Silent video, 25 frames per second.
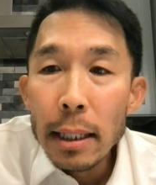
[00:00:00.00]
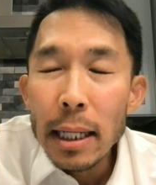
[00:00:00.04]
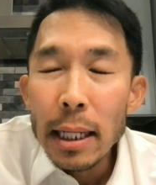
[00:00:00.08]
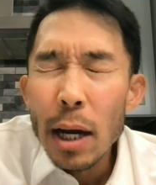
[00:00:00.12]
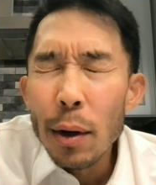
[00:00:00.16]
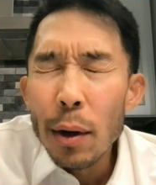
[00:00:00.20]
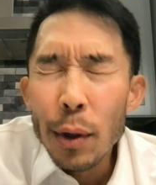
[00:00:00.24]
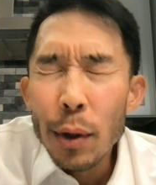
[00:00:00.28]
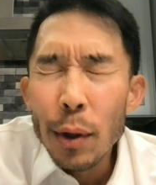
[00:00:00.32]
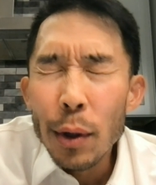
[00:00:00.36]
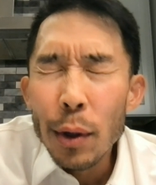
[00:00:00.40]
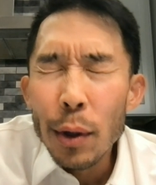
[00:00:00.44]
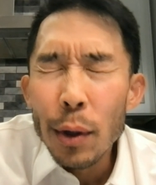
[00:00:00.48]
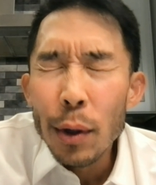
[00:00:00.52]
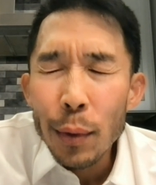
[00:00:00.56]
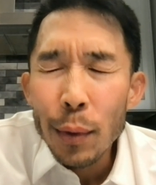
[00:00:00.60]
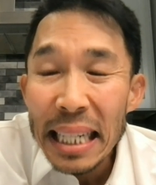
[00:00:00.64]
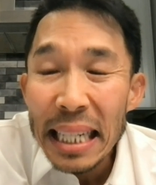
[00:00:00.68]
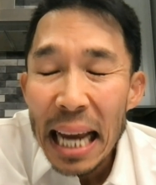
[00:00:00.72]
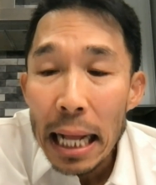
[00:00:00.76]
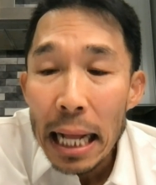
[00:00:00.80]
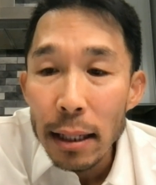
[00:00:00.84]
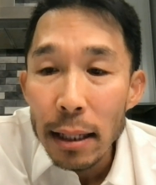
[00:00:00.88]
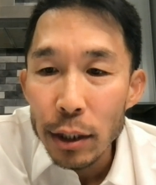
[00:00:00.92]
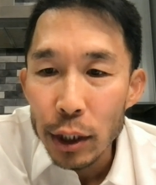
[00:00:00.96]
Now, great
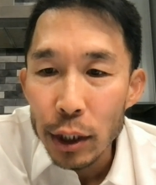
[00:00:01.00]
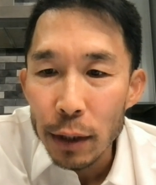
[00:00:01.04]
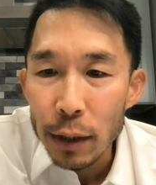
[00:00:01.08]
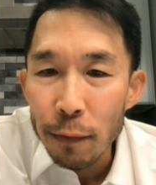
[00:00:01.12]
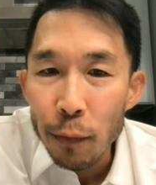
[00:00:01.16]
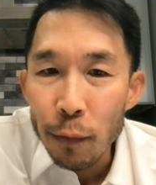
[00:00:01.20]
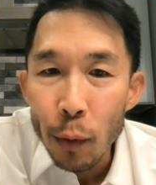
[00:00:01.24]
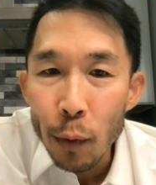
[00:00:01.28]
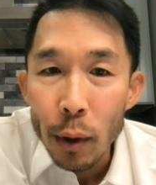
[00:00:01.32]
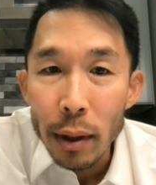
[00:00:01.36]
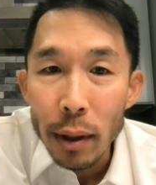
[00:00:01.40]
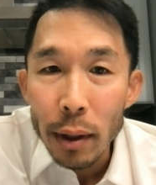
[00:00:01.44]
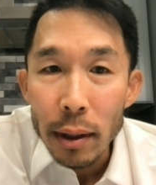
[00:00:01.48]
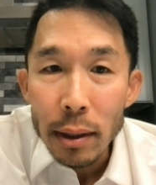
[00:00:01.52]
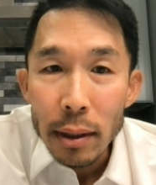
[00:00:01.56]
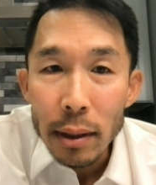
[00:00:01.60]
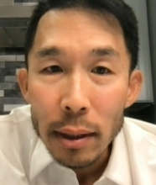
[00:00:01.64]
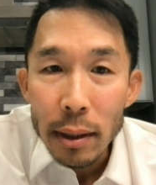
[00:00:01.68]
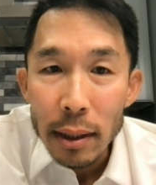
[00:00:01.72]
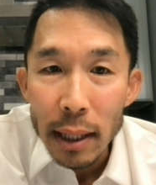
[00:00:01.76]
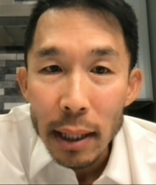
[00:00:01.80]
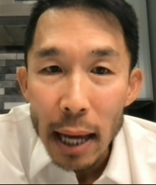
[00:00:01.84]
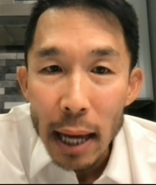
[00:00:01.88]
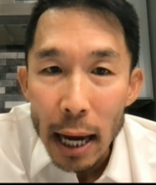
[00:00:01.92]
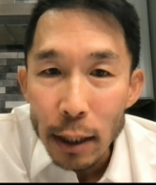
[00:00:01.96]
analogy for
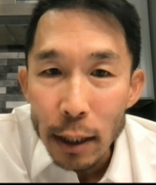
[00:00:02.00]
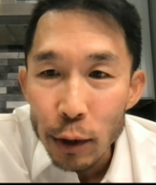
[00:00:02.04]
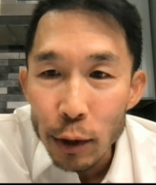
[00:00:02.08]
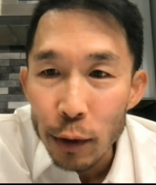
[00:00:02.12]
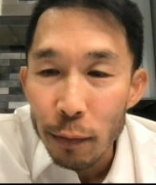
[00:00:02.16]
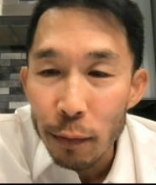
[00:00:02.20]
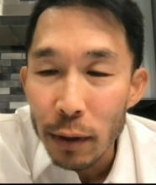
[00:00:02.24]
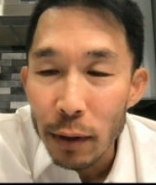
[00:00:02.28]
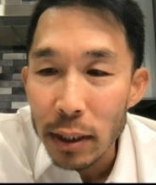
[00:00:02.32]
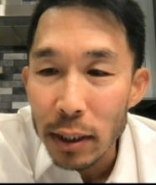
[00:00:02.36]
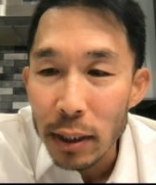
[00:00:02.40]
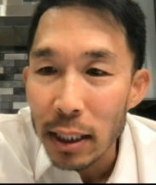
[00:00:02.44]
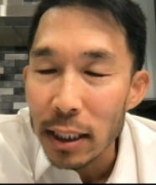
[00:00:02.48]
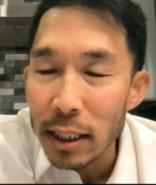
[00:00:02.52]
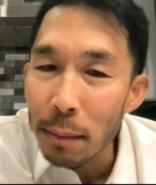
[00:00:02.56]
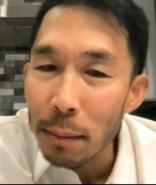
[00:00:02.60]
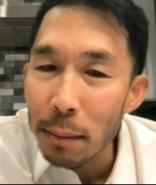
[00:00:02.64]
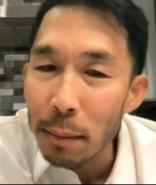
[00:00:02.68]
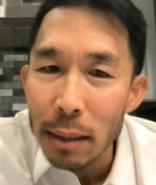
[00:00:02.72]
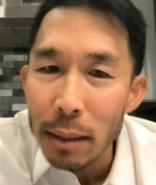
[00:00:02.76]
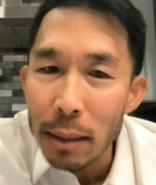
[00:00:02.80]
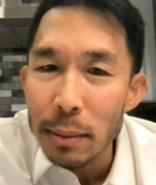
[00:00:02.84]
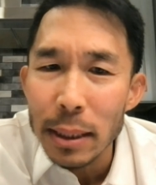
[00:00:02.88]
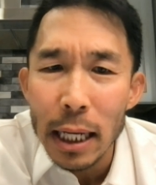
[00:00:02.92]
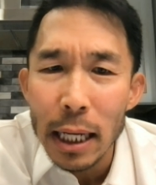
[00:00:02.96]
the extroverts, because
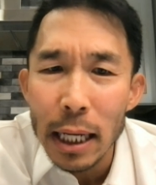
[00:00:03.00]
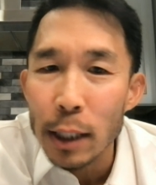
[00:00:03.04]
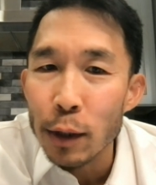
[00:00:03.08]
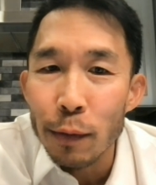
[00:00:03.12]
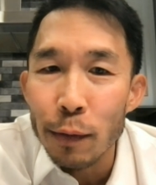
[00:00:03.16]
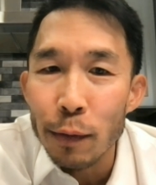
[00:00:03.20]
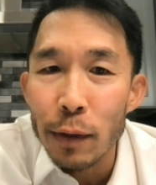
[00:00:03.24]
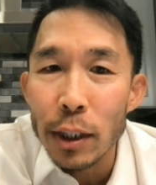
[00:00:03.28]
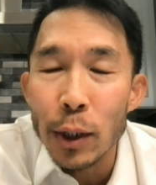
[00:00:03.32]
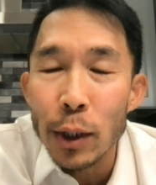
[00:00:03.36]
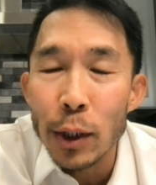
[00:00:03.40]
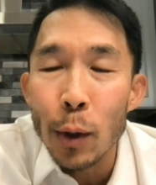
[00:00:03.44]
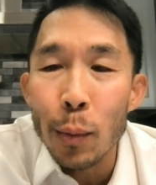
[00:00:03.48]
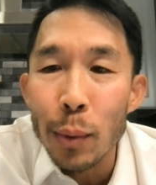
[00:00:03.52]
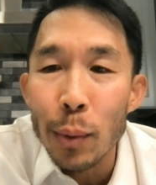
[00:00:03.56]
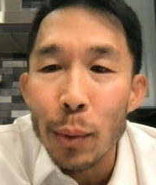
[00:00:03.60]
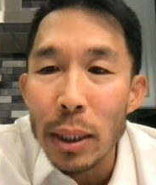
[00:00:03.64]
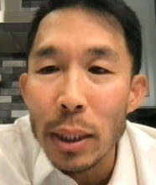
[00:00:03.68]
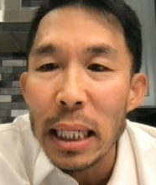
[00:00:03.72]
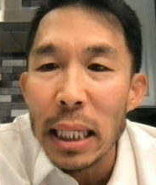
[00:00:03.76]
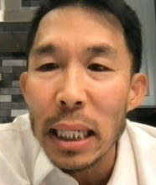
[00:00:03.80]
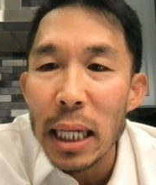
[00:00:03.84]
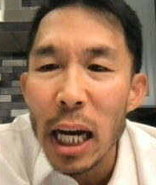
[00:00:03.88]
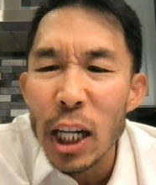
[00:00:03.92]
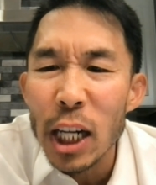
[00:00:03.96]
sometimes the extroverts don't
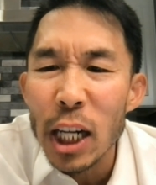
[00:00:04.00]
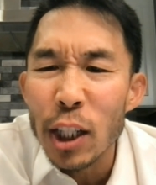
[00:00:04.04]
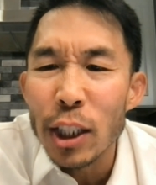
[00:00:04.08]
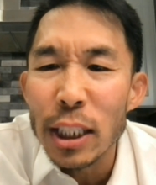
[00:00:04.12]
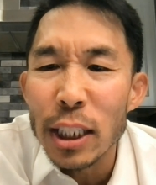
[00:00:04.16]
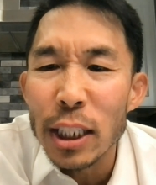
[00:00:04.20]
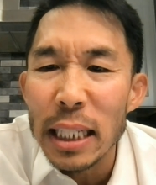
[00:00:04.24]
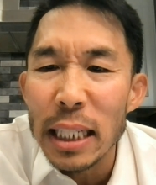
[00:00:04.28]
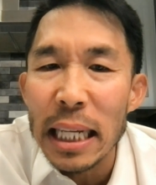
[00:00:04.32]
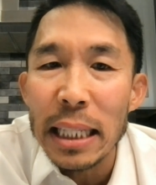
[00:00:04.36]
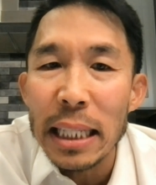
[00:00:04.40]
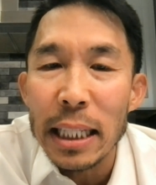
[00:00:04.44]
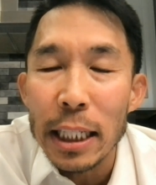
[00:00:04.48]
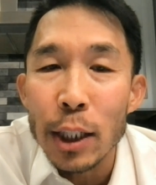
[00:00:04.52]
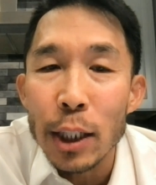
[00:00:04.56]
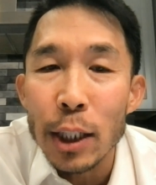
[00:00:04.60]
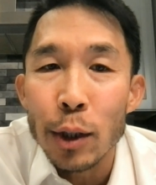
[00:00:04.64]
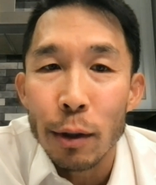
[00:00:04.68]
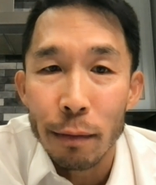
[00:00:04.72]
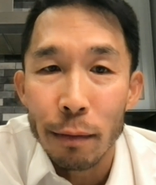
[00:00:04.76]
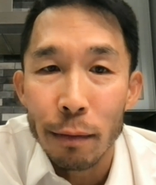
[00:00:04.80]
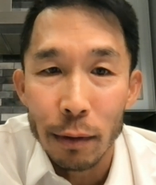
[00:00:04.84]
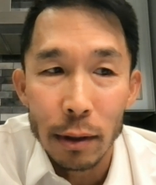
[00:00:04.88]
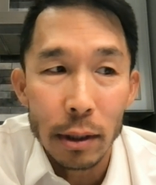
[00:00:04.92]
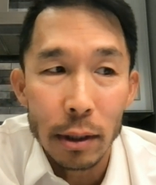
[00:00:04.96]
really understand the
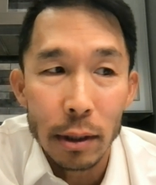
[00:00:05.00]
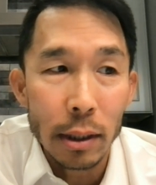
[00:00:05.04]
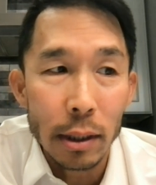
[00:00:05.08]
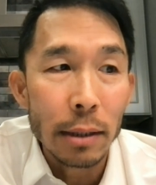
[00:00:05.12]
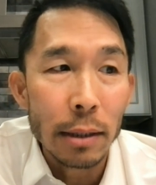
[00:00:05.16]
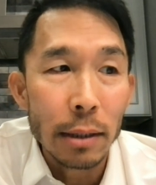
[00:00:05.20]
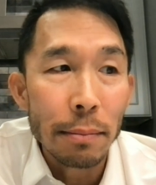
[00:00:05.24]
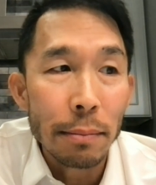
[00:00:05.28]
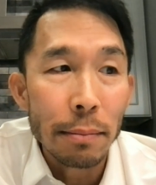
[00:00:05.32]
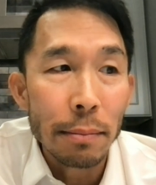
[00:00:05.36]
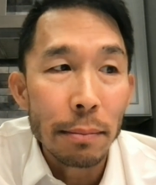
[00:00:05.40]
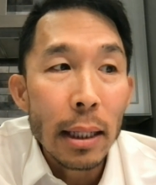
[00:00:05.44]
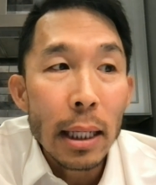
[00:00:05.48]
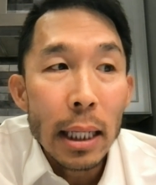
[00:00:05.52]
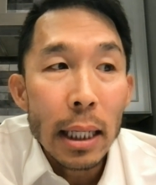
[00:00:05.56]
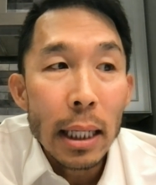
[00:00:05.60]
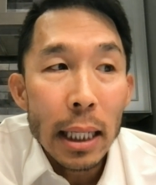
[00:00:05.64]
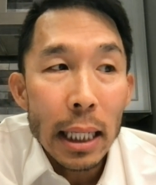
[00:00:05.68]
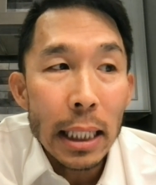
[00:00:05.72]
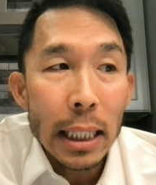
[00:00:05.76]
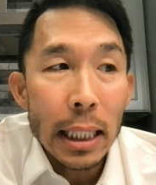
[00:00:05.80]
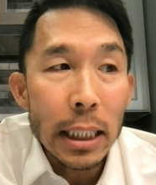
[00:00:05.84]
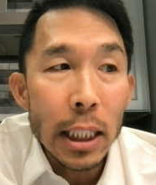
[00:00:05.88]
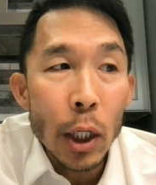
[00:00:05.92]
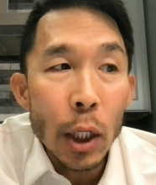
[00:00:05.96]
introverts,
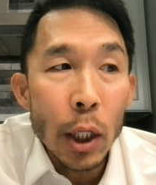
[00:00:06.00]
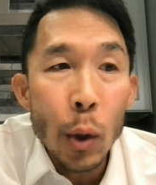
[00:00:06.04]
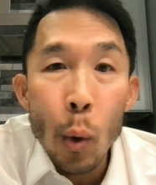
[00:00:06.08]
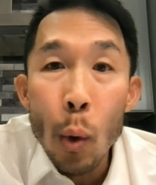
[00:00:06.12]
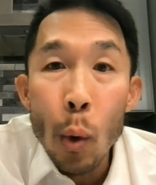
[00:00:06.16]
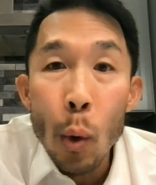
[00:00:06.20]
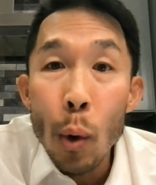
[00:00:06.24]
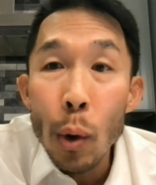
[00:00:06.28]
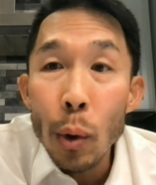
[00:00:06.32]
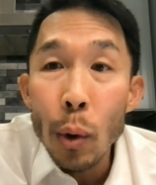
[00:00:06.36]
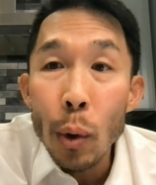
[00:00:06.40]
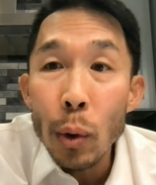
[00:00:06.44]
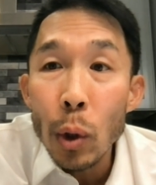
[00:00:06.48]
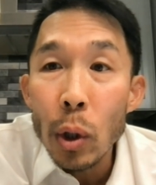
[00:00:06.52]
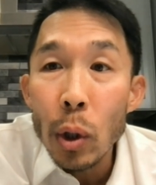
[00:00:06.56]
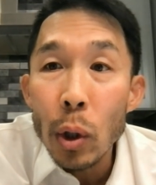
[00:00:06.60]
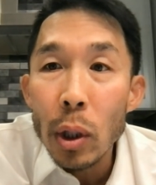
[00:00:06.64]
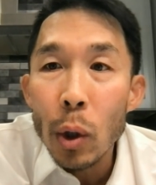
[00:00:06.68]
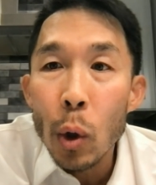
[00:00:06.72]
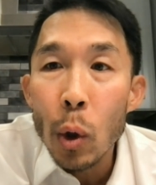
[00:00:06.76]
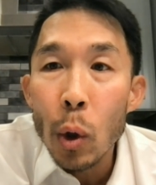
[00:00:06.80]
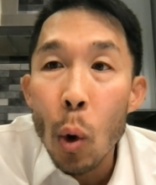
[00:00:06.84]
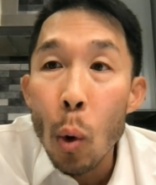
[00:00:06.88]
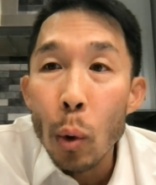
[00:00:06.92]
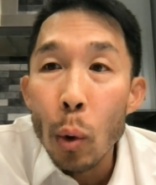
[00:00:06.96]
is the gold,
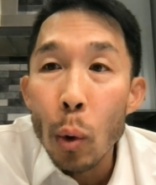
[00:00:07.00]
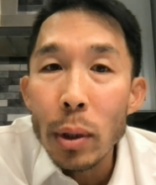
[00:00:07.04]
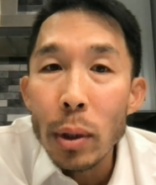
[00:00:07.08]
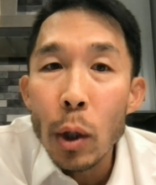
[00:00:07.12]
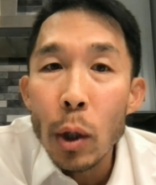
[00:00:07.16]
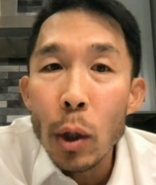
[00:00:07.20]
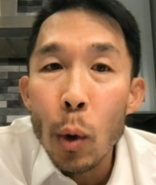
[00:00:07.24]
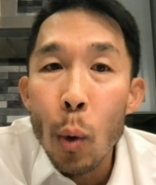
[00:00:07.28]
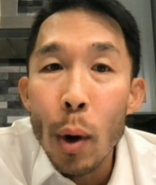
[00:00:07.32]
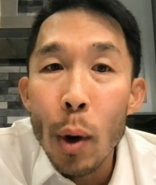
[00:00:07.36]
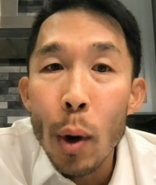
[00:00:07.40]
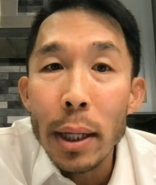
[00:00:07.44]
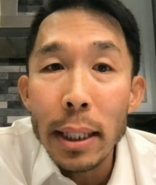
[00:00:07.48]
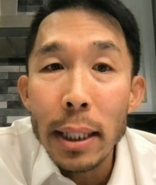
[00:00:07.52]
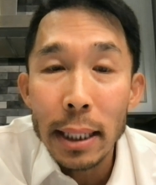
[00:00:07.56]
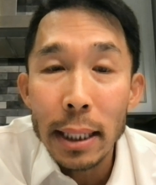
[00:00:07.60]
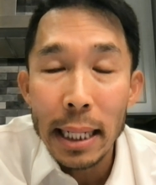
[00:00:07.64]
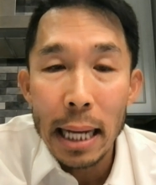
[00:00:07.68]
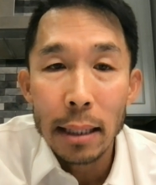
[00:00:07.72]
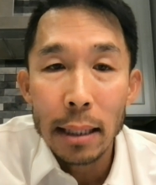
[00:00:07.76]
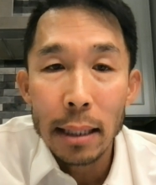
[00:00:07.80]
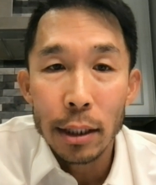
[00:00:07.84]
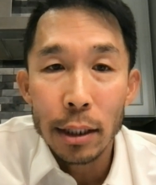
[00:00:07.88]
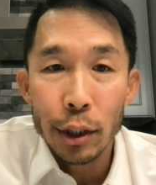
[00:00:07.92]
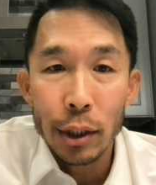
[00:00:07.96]
gold coin
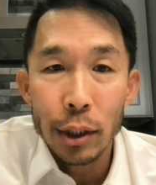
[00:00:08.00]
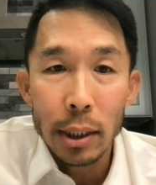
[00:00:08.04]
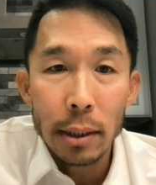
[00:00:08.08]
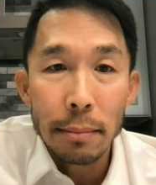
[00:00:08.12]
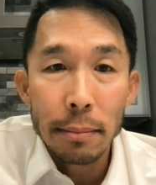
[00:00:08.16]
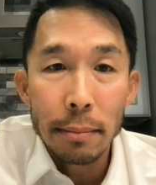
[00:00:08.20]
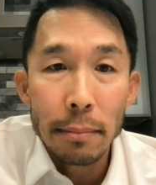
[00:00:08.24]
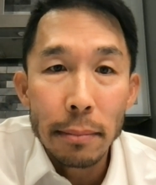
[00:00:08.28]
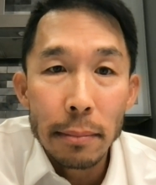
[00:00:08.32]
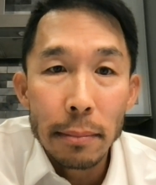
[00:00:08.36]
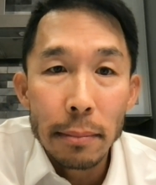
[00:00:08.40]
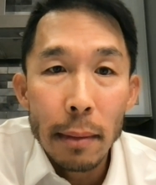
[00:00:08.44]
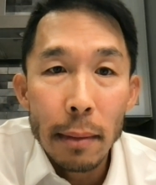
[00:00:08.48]
analogy.